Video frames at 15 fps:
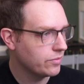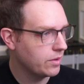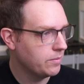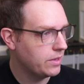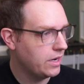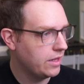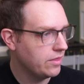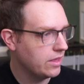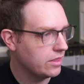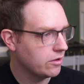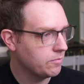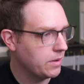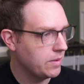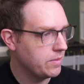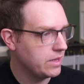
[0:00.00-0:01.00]
but I think there
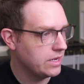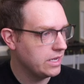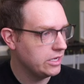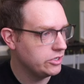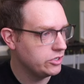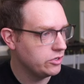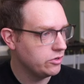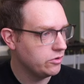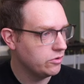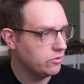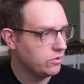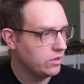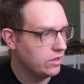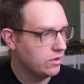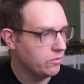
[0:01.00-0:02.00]
may be an issue
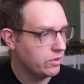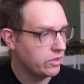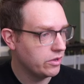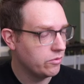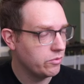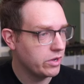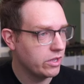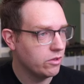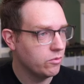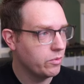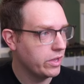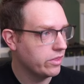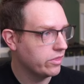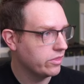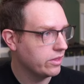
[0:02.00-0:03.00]
with Unreal
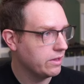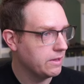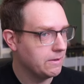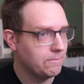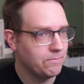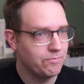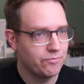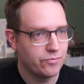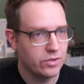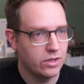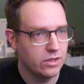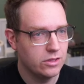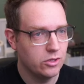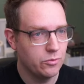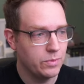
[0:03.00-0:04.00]
with
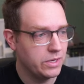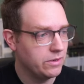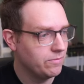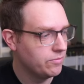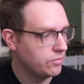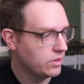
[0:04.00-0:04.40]
Lumen.